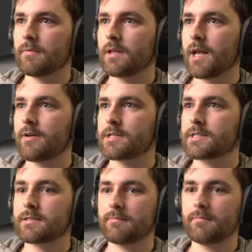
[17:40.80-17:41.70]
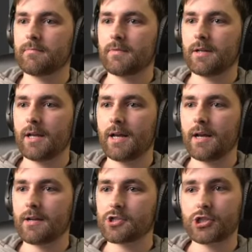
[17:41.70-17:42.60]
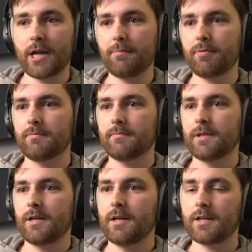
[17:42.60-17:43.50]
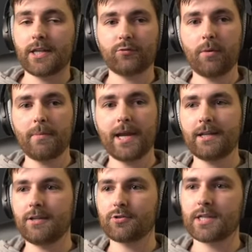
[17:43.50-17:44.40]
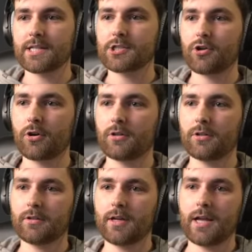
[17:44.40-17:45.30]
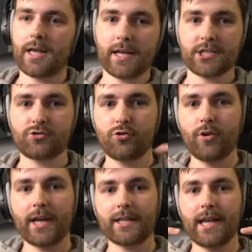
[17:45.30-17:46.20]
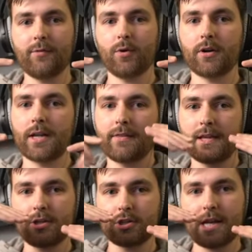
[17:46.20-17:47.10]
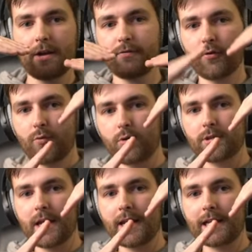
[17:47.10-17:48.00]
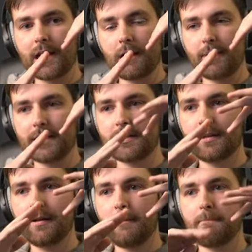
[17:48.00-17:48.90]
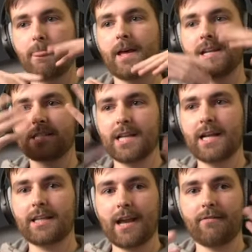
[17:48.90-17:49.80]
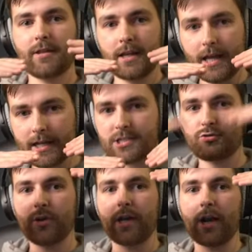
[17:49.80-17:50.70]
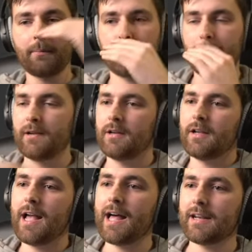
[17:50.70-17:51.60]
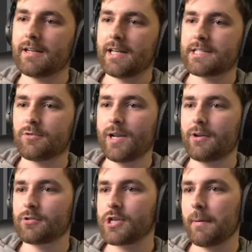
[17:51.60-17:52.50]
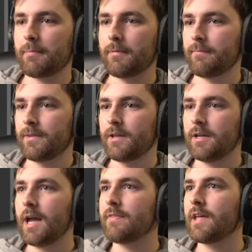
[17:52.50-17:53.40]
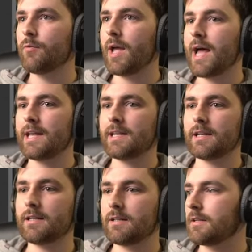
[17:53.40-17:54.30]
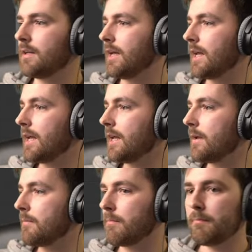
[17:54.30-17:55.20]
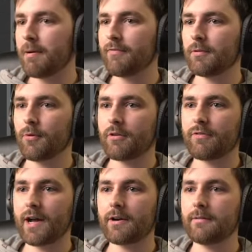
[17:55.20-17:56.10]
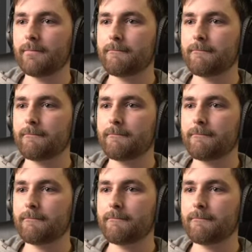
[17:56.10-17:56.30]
here's a shape that we made using a circle and extruding it inward and then just kind of rotating it a little bit and then selecting everything and extruding it up. And it's a really cool shape. And then we added a bevel modifier